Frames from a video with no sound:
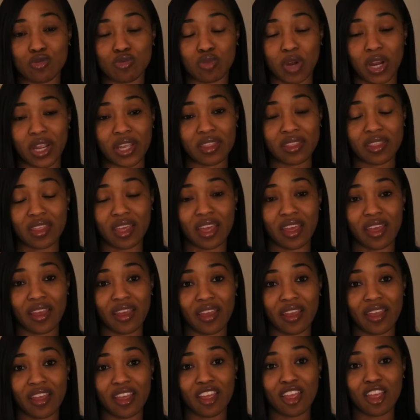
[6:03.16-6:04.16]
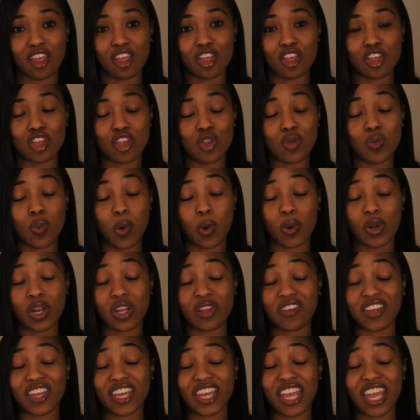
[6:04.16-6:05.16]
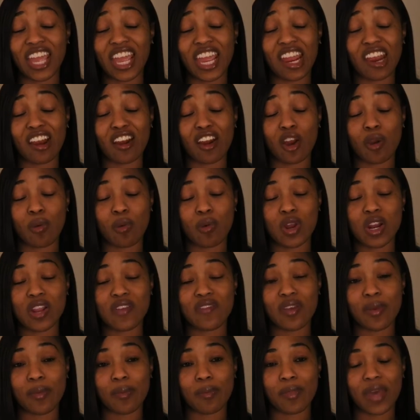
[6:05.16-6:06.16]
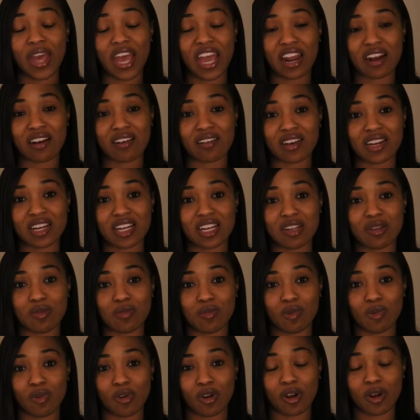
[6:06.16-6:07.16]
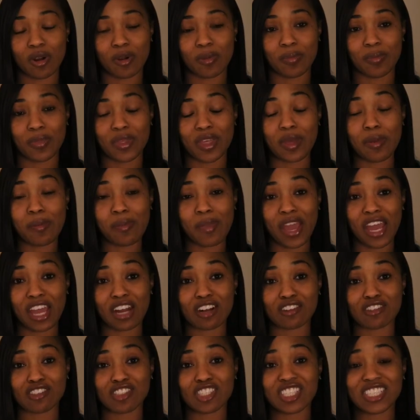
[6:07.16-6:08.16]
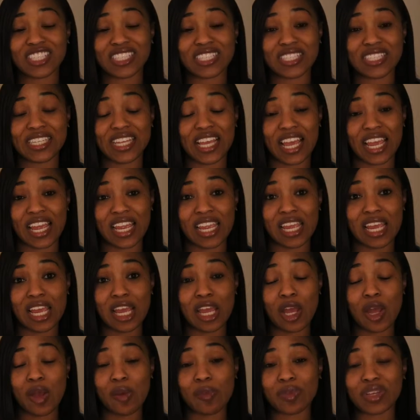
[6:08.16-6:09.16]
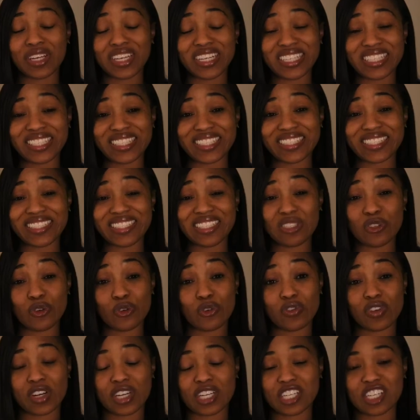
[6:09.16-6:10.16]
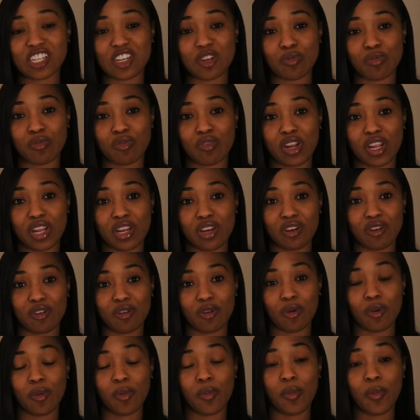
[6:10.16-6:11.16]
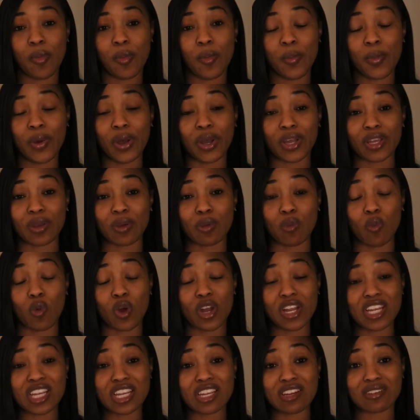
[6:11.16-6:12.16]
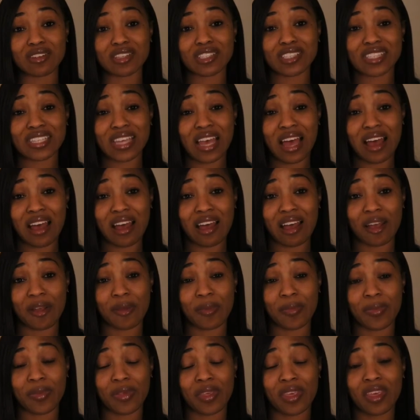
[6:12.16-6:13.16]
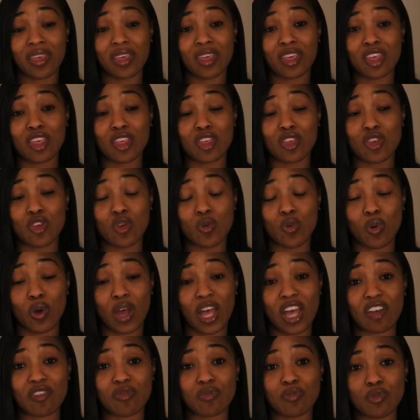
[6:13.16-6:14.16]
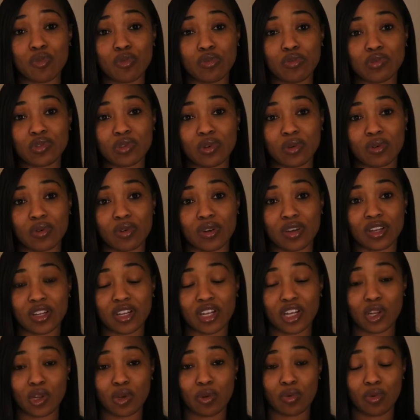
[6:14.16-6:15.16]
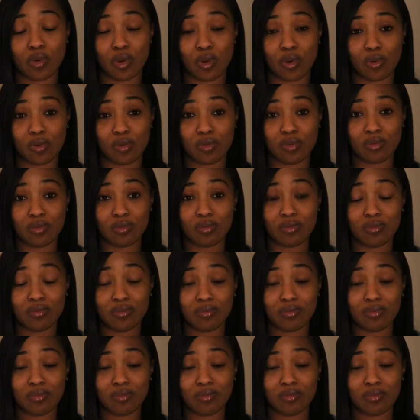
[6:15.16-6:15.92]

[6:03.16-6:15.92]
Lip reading: you write that, you won't even care, it won't even matter anymore. It matters today because it's still fresh and brand new. But 1 year's time, you will have moved on, grown,